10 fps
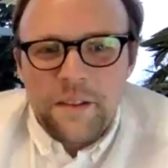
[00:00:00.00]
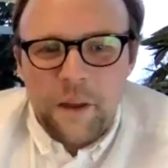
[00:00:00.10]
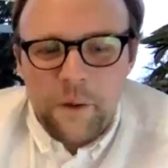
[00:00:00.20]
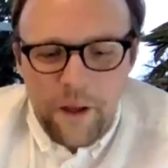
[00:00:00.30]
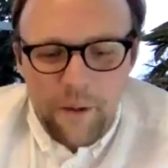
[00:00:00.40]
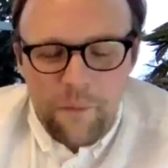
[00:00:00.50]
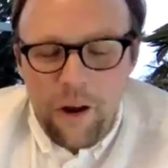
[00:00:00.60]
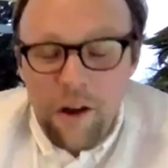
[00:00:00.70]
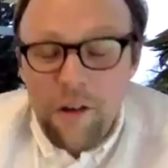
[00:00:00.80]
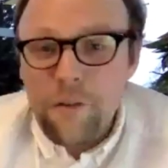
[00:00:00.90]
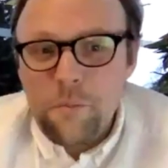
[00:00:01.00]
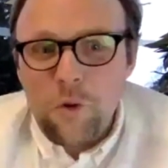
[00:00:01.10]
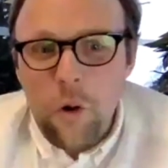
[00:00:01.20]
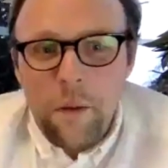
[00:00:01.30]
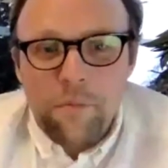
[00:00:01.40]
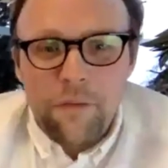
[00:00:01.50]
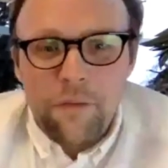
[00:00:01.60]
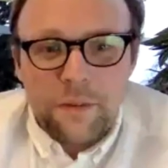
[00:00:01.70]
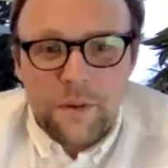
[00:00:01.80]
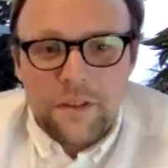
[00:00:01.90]
So I feel quite
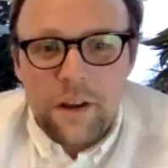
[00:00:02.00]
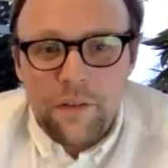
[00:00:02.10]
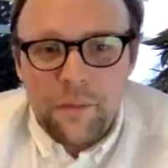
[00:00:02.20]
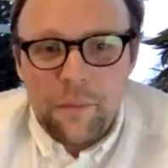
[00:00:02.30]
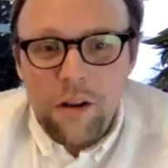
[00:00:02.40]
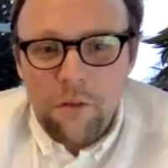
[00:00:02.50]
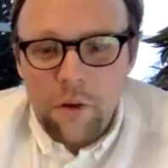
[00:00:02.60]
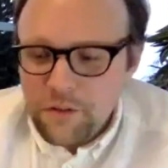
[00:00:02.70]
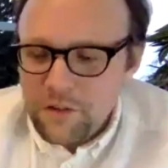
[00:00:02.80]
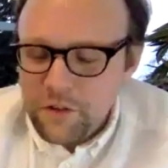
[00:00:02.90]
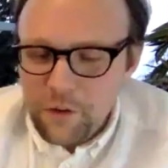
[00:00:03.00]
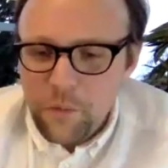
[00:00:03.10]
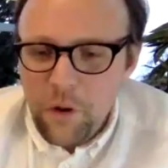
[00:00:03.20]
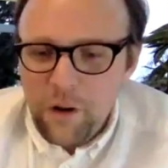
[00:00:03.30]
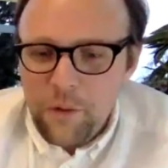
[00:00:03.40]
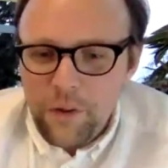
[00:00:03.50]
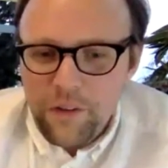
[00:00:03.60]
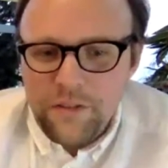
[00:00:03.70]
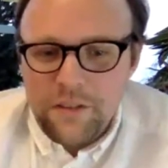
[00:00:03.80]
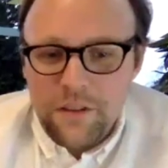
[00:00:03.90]
privileged myself in my role to work
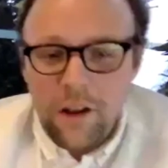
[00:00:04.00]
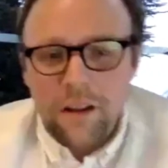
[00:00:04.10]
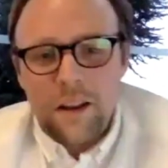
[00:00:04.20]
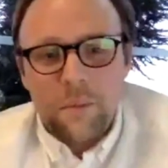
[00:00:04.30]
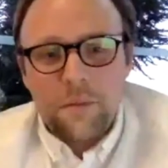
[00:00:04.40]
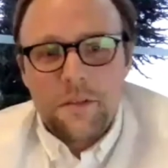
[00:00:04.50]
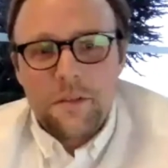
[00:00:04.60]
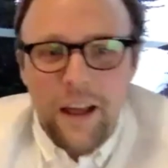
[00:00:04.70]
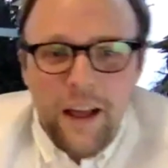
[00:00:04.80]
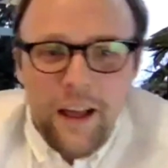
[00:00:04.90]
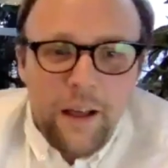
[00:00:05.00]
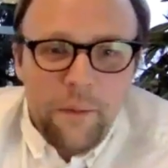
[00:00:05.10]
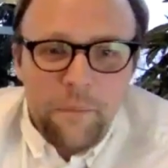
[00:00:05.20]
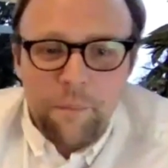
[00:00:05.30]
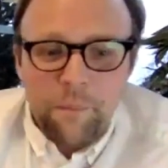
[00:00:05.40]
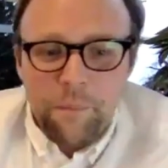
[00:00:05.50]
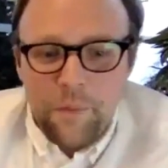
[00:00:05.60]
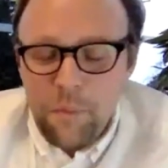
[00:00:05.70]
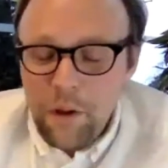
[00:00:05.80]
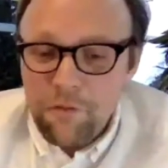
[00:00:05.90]
with startups,
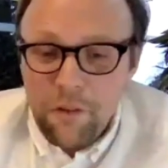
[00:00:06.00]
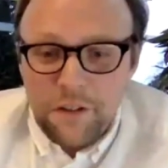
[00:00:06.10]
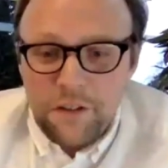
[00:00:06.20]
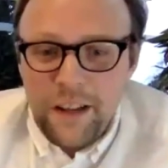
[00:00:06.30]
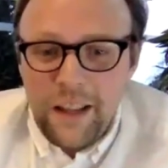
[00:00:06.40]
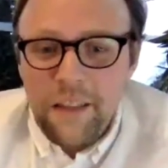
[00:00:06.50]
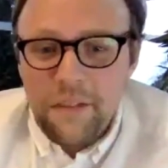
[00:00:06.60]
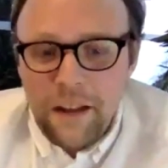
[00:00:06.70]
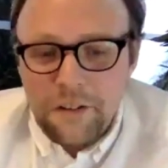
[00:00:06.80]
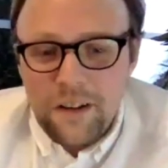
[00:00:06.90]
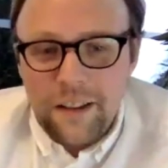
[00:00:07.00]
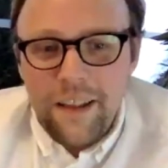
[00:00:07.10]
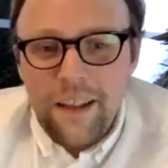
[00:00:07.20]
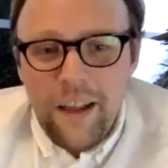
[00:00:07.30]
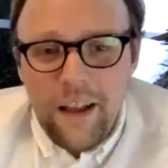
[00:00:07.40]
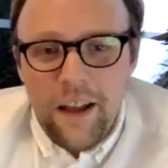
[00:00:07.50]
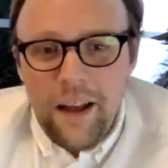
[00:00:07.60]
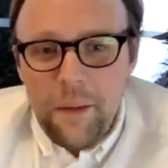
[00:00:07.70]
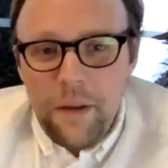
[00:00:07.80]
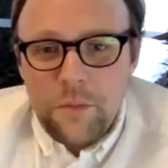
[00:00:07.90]
both regionally and nationally,
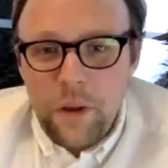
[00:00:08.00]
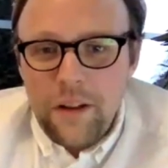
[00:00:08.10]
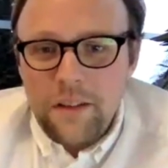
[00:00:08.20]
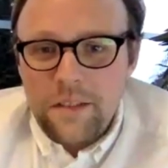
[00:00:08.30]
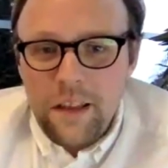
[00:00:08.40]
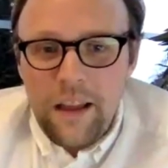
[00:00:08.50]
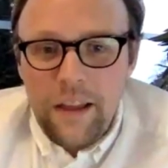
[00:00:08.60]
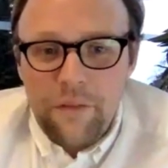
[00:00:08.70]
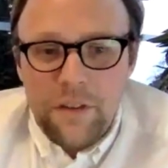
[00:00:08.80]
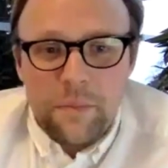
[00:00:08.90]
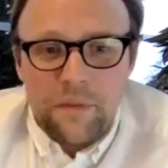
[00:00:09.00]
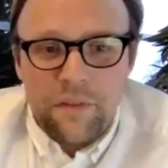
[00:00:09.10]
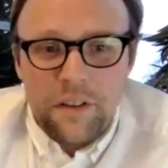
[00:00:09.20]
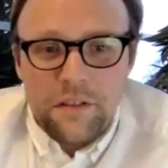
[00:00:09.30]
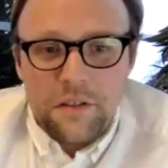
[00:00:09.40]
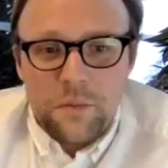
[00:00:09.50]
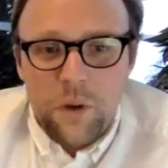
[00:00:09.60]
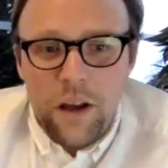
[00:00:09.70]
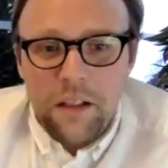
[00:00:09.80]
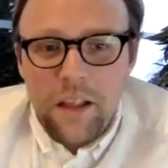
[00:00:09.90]
as well as investment funds as
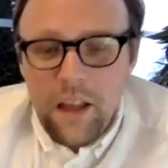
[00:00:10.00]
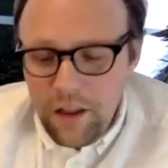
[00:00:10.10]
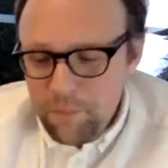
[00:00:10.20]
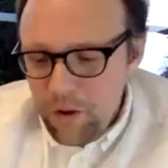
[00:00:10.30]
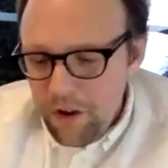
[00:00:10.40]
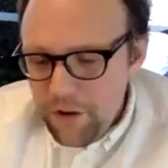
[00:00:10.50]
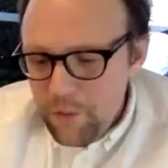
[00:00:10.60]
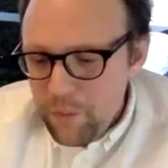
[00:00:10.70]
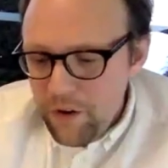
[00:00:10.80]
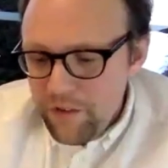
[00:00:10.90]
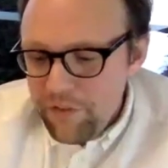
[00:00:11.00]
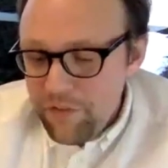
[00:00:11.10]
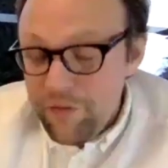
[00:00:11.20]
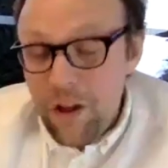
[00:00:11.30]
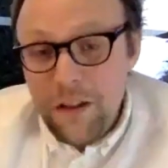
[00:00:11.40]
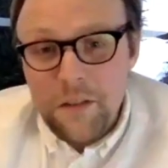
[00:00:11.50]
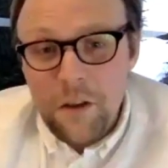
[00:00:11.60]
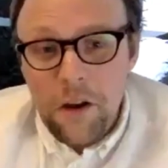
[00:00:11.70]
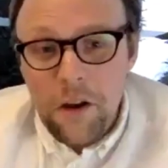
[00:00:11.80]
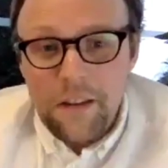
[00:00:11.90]
well. But I know when I first
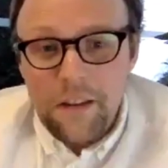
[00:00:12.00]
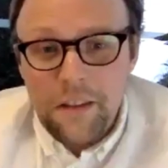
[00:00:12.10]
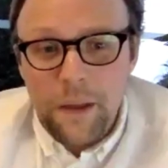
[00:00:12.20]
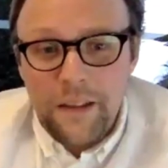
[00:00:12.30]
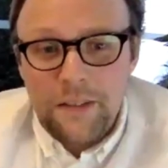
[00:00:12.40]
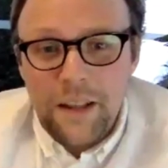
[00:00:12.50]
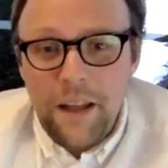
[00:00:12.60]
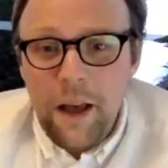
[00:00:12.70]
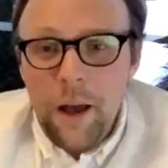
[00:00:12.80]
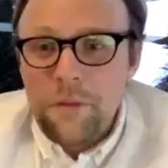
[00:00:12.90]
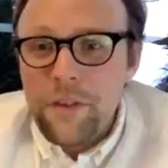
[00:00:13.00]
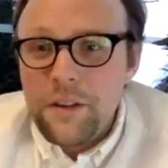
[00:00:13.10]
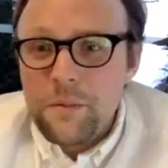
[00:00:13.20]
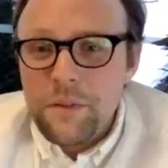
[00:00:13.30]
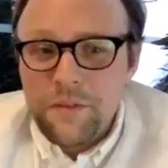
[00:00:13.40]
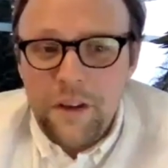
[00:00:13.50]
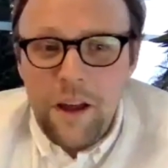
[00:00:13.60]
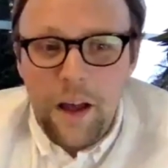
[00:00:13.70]
started in this space, I was faced with